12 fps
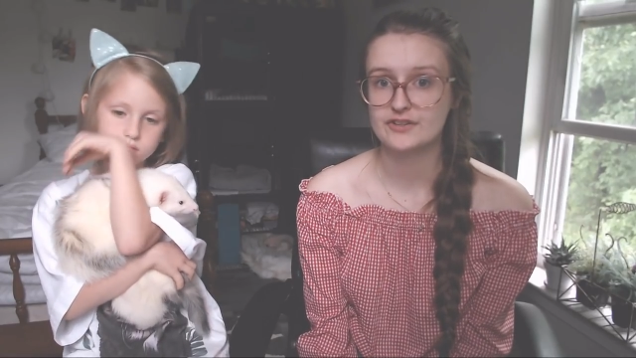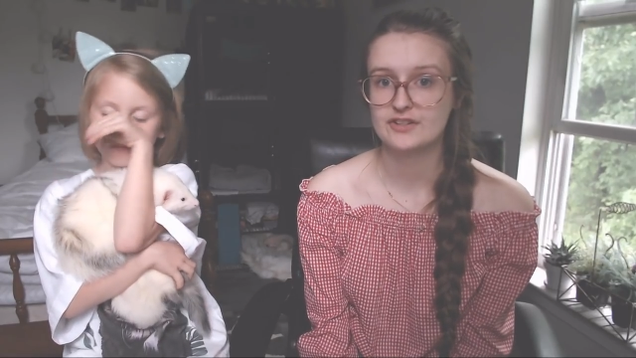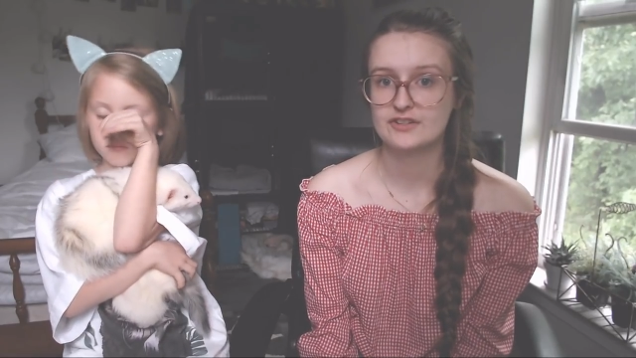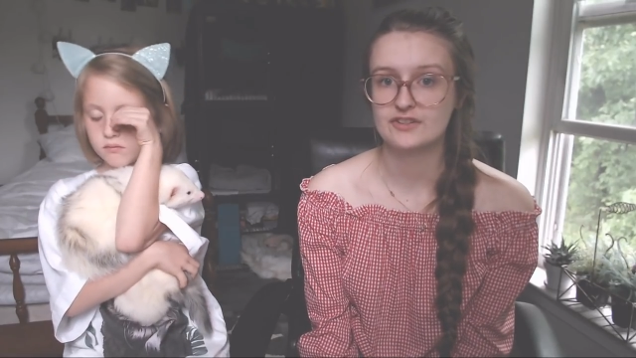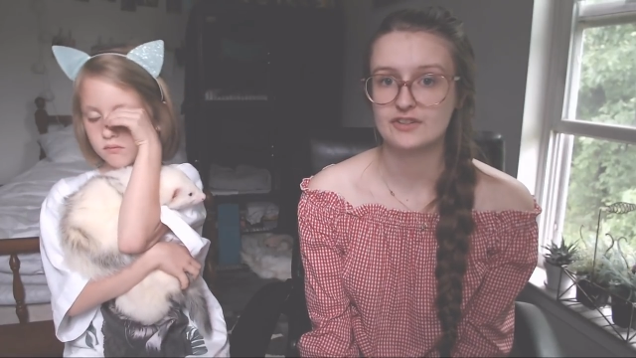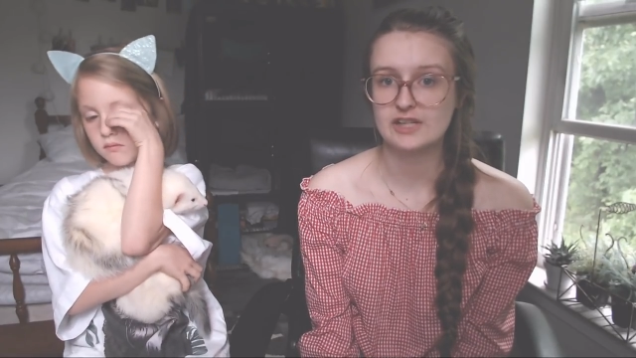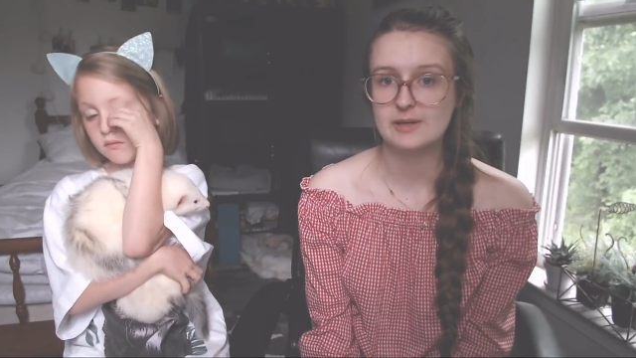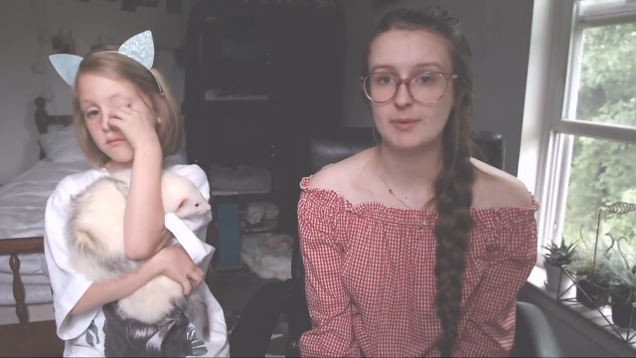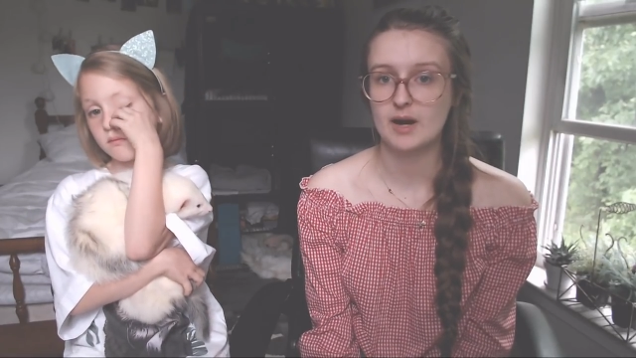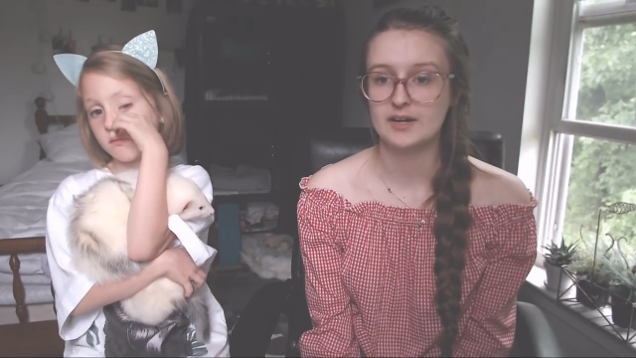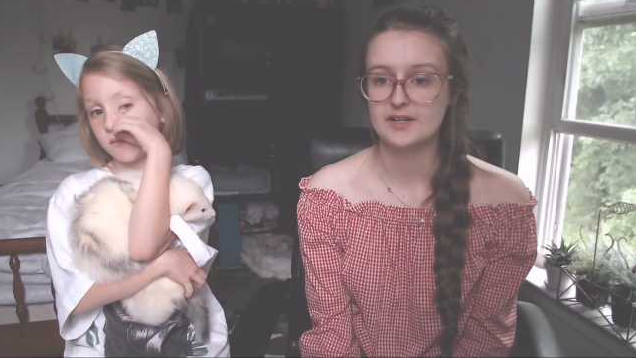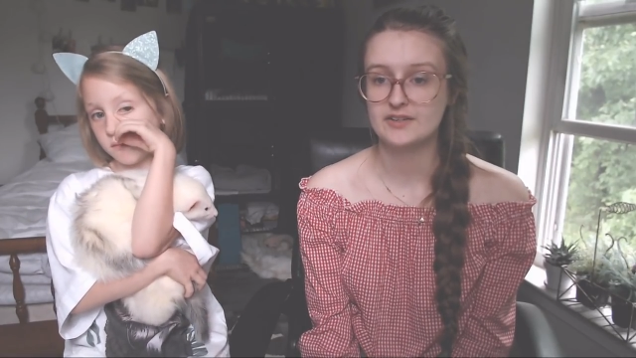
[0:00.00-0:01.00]
Speaker 1: to sleep
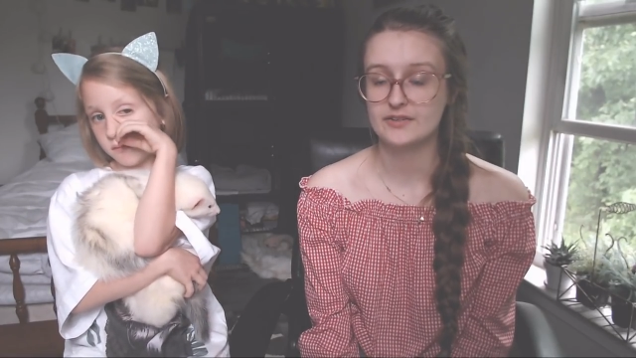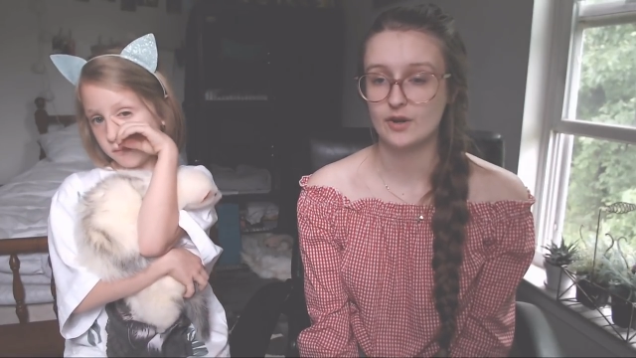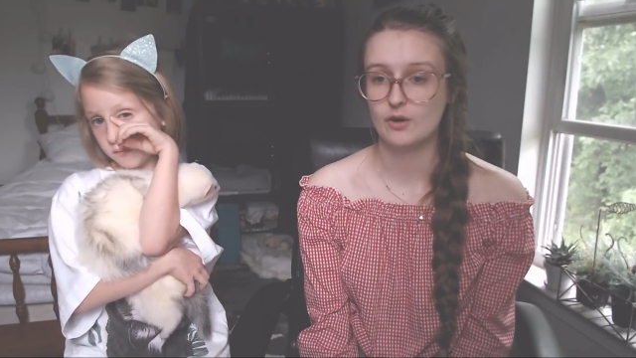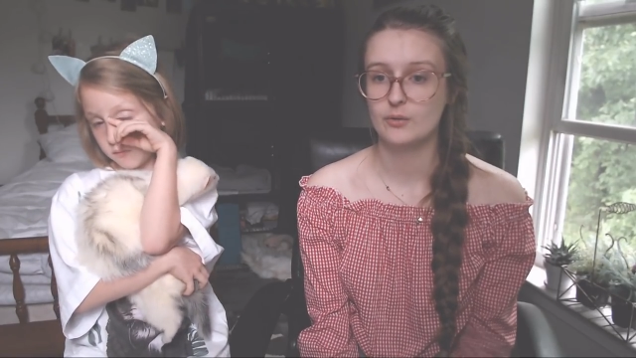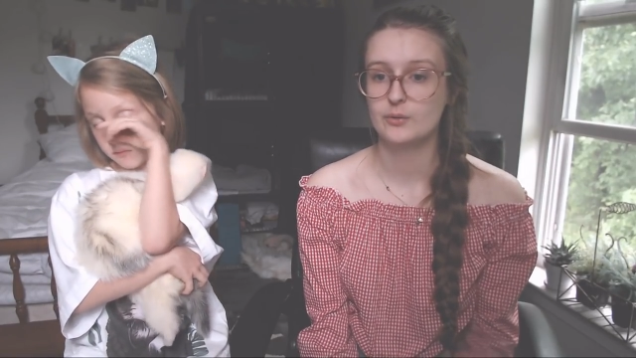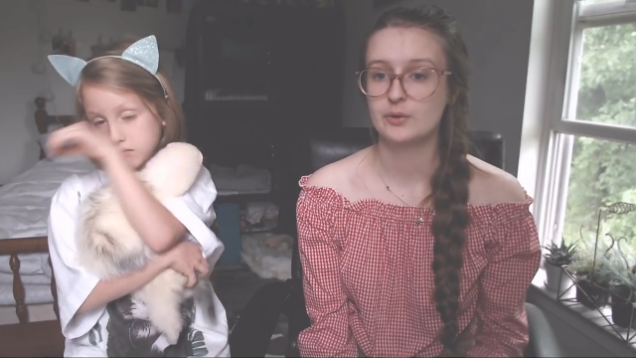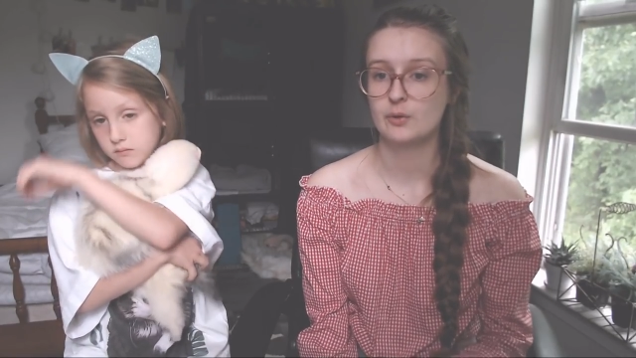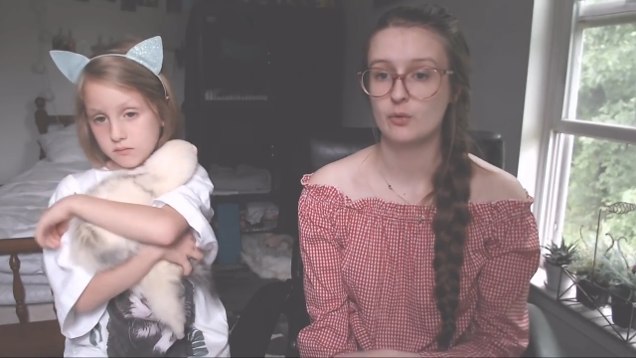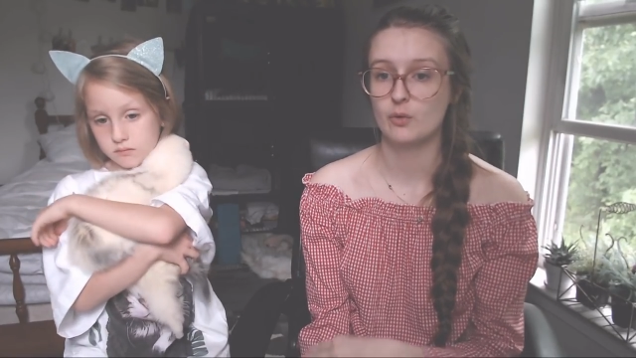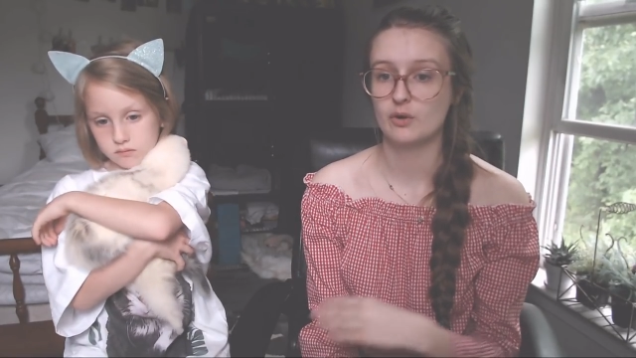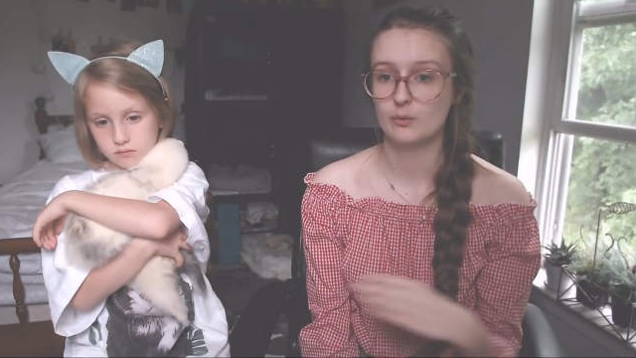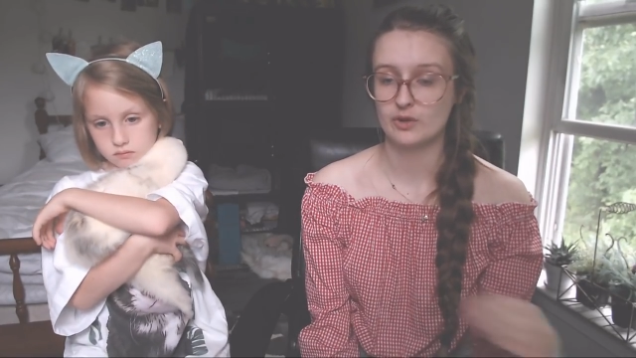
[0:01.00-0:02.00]
on his own
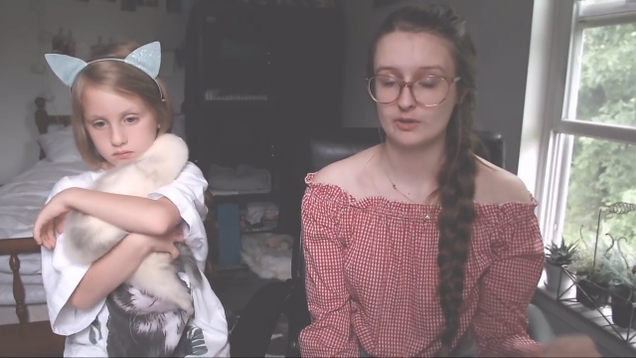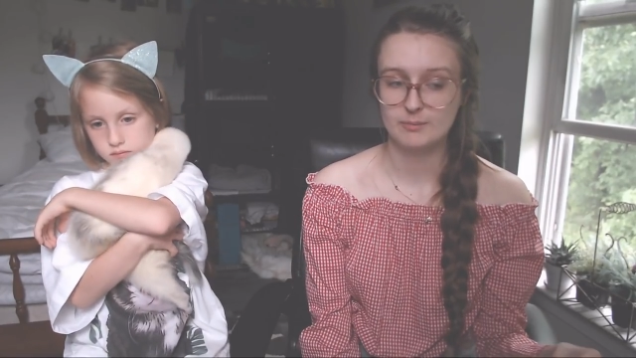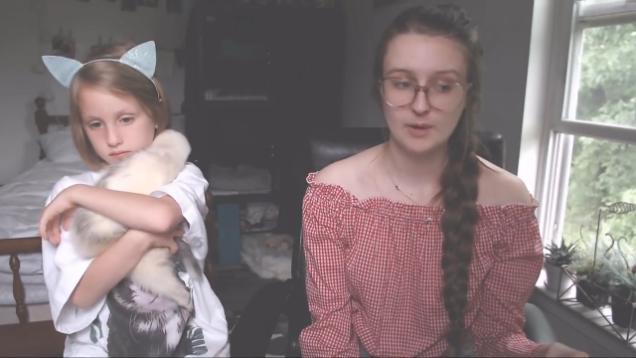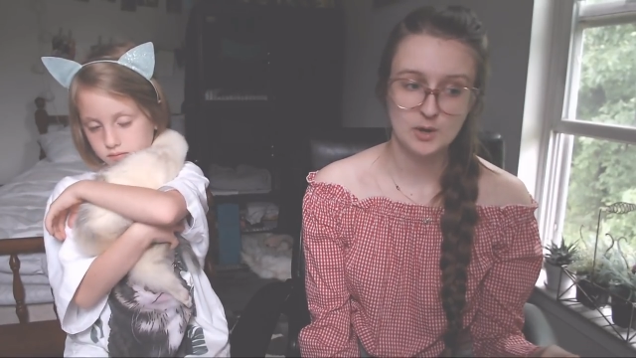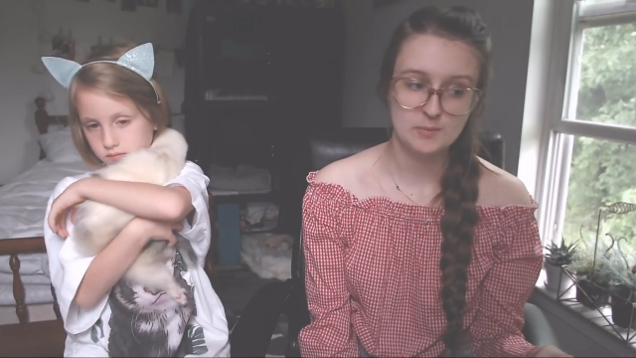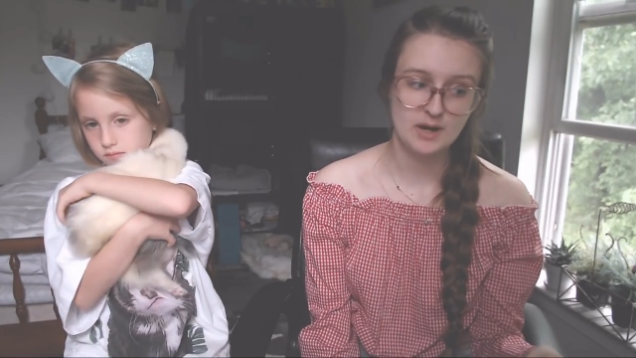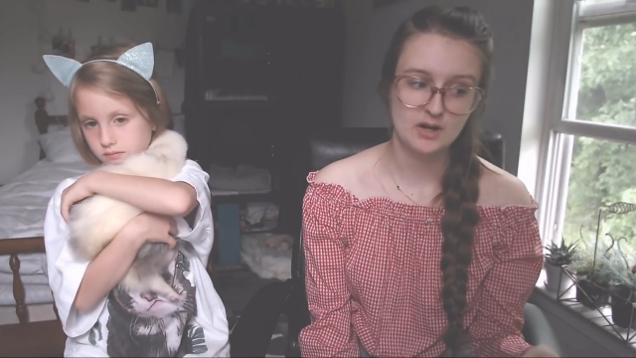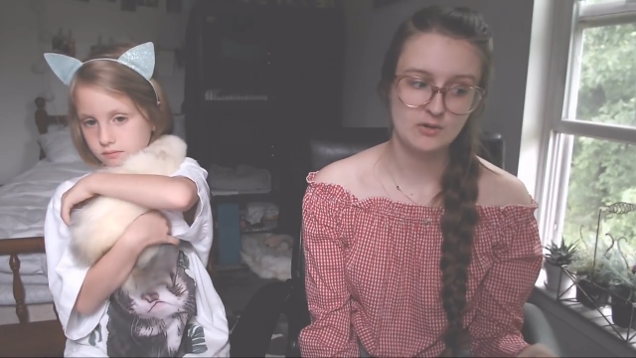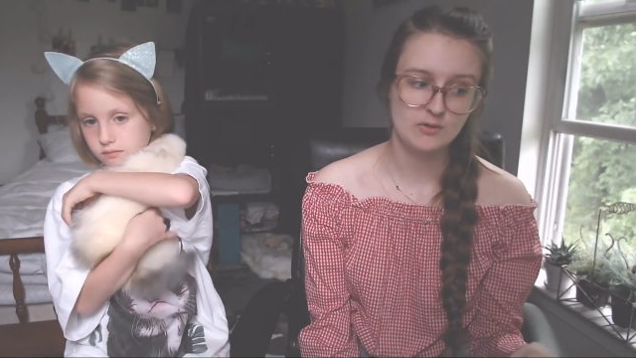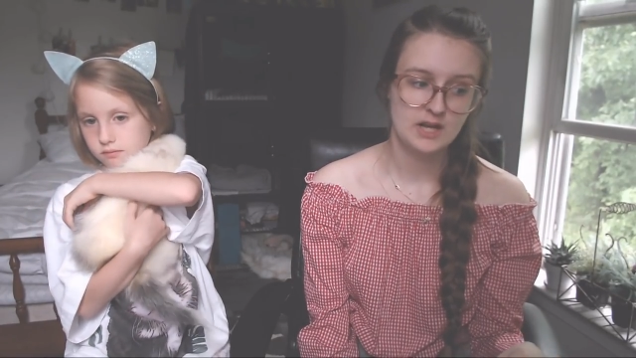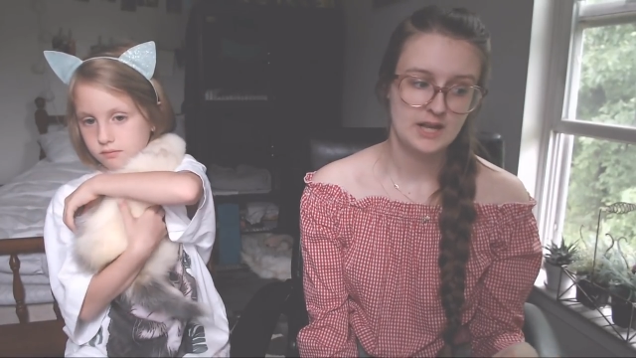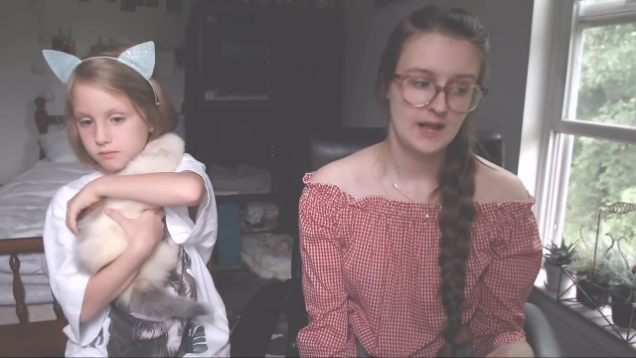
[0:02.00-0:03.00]
or with Momo,